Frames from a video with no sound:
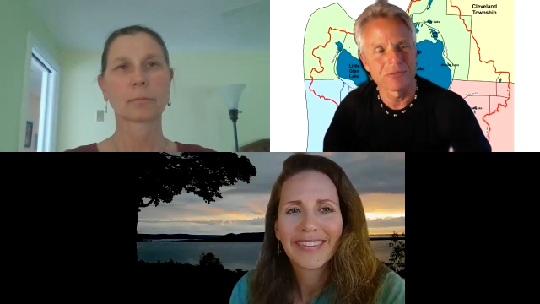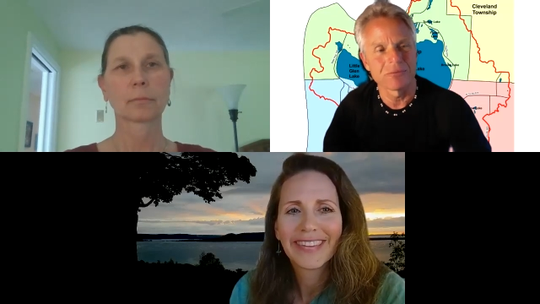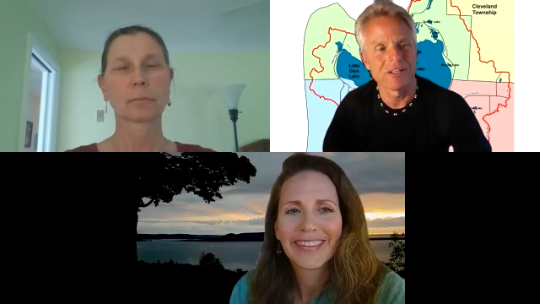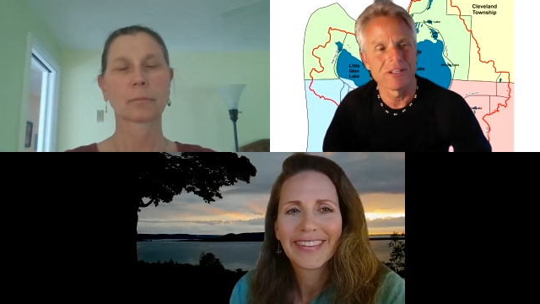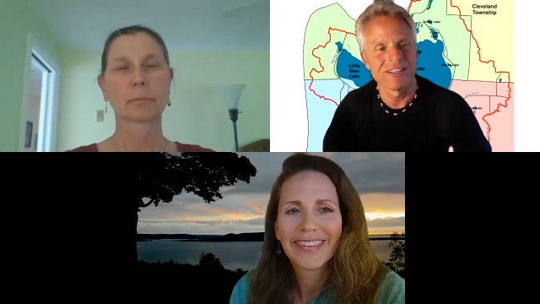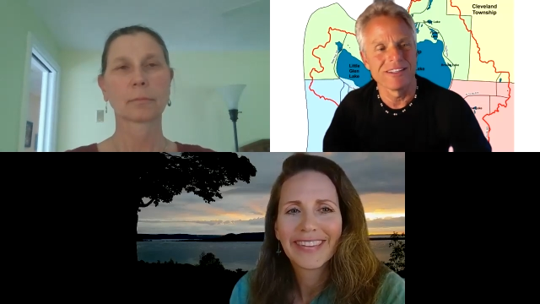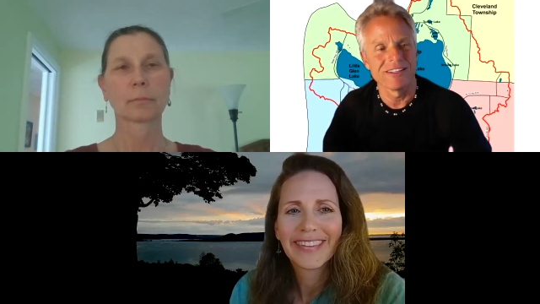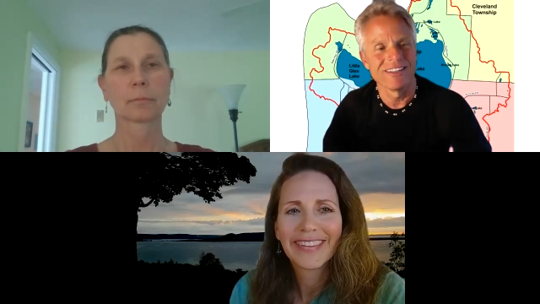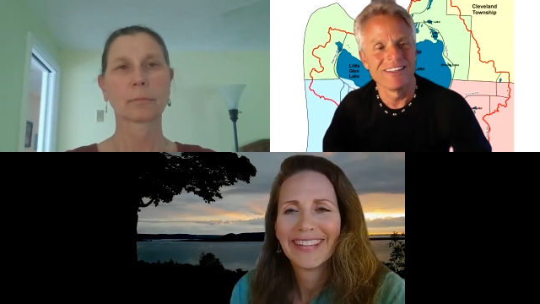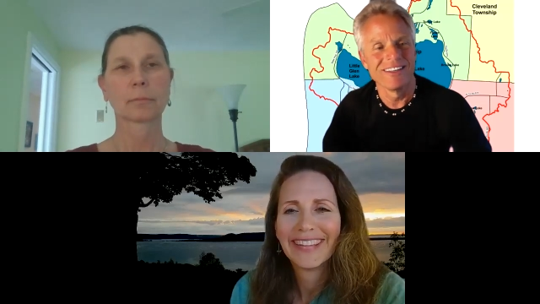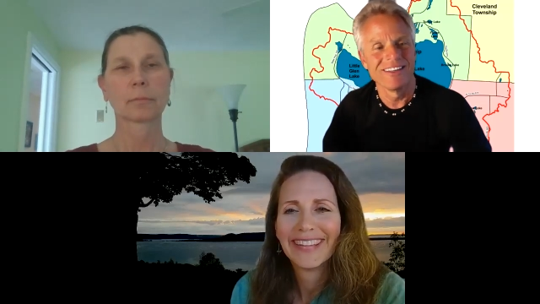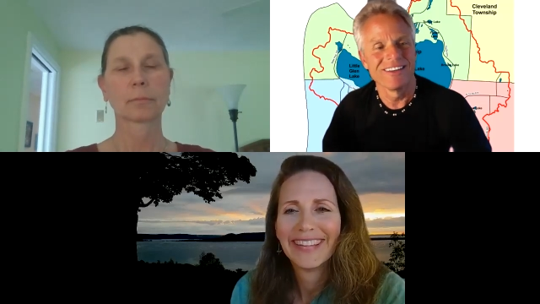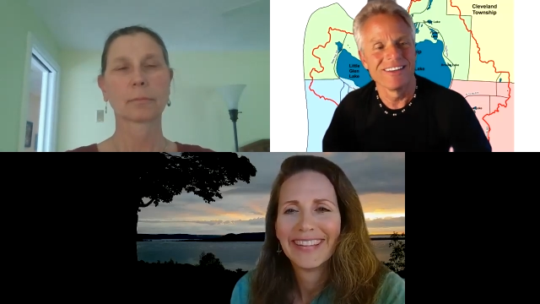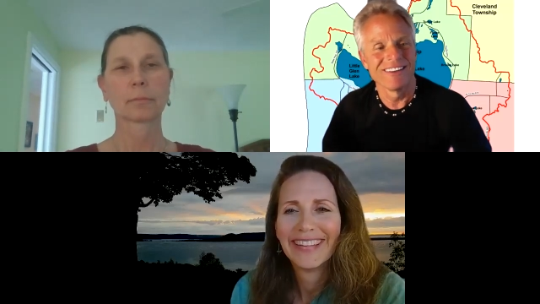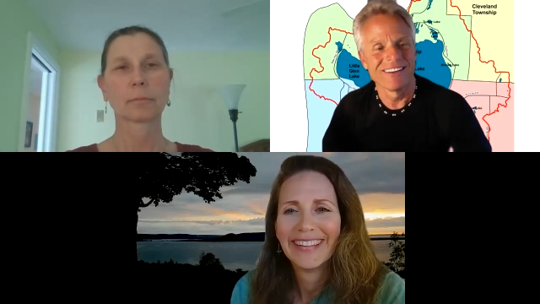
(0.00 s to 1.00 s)
Speaker 1: mean
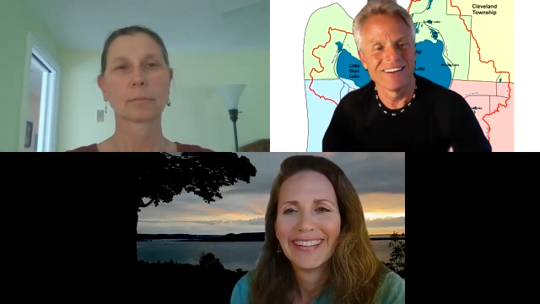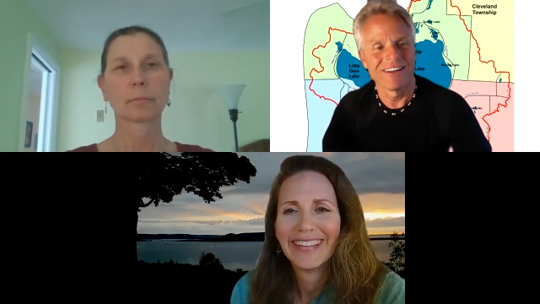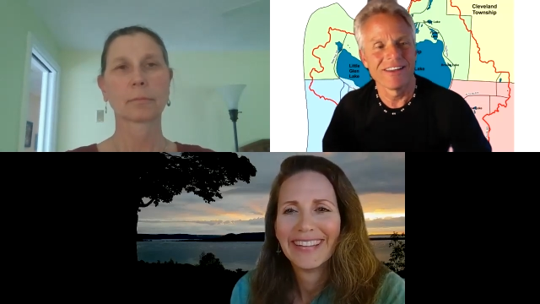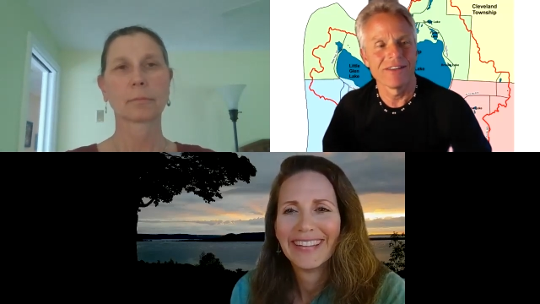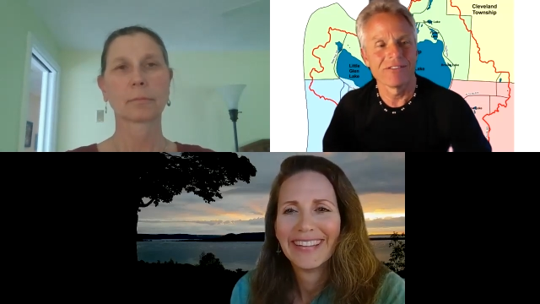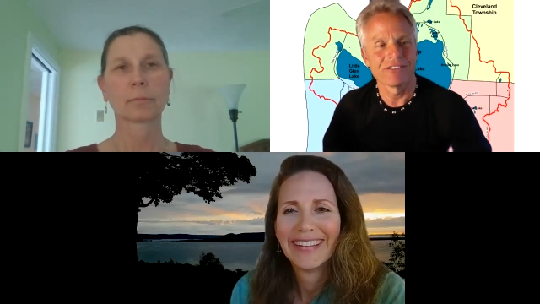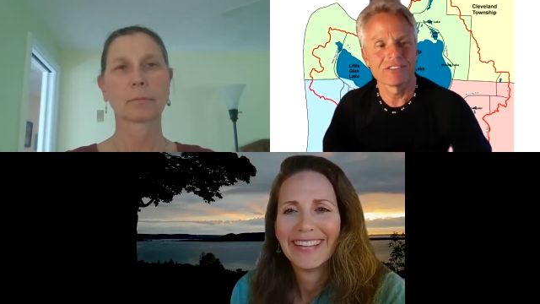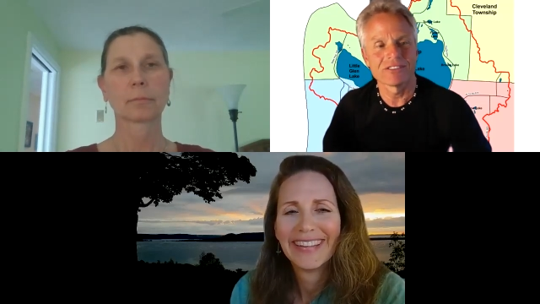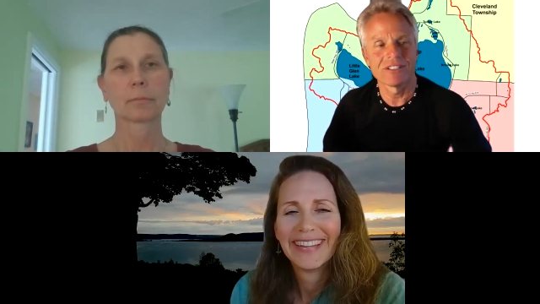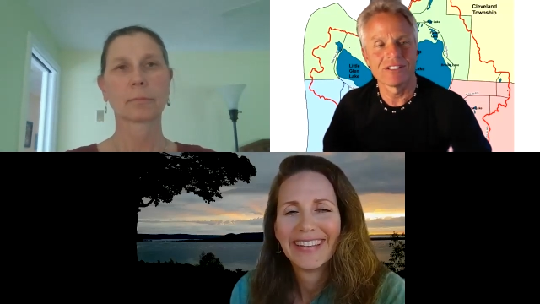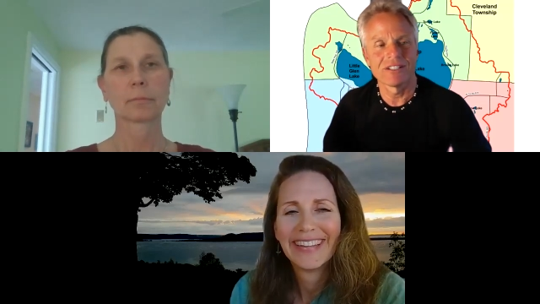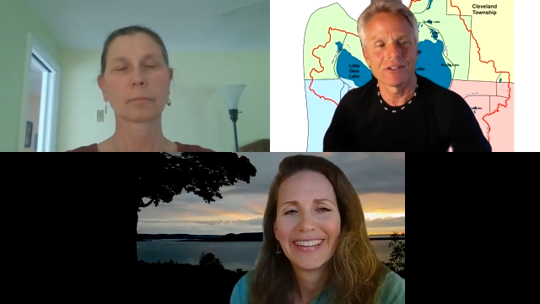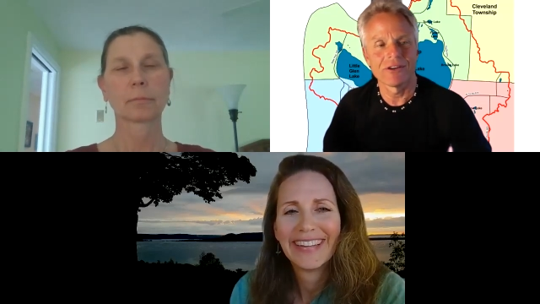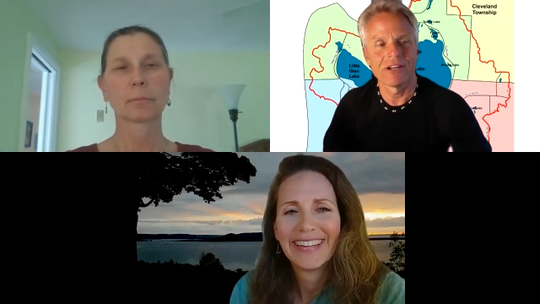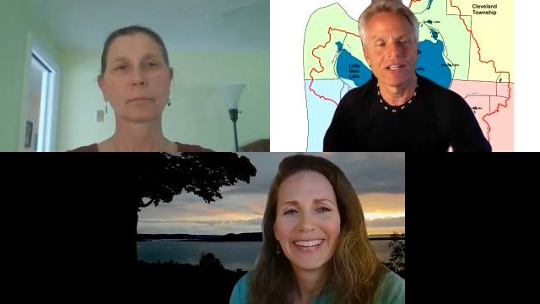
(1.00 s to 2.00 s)
I have a, a
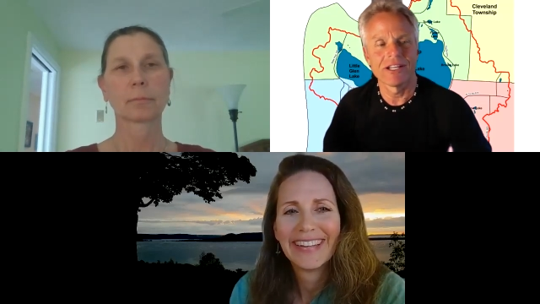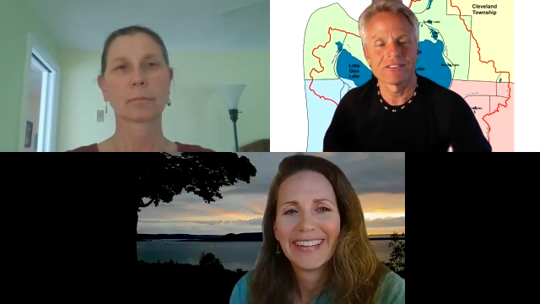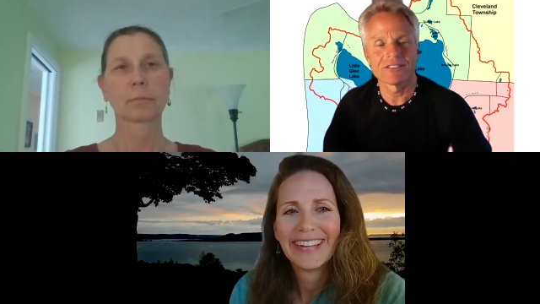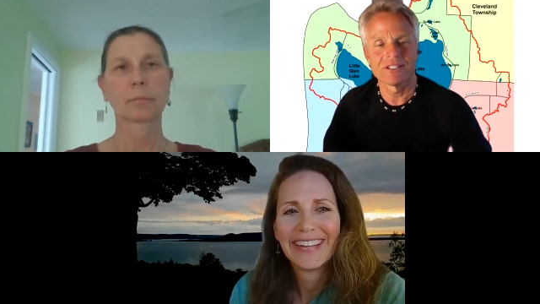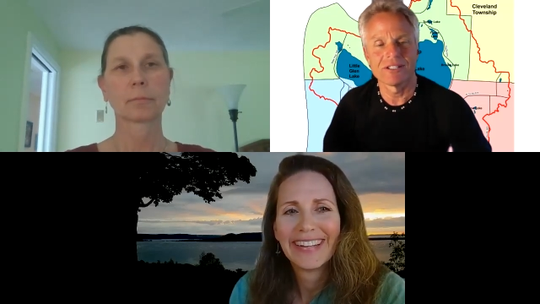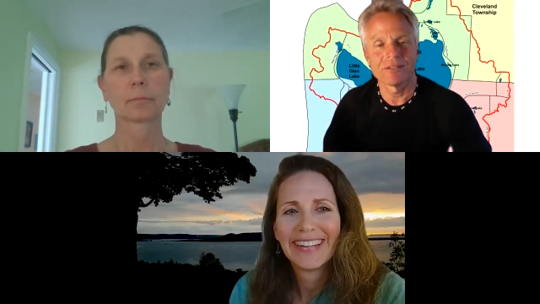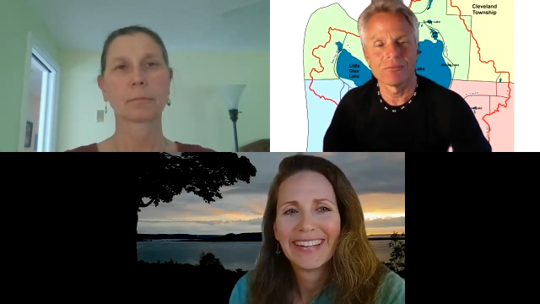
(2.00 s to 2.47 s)
grandson,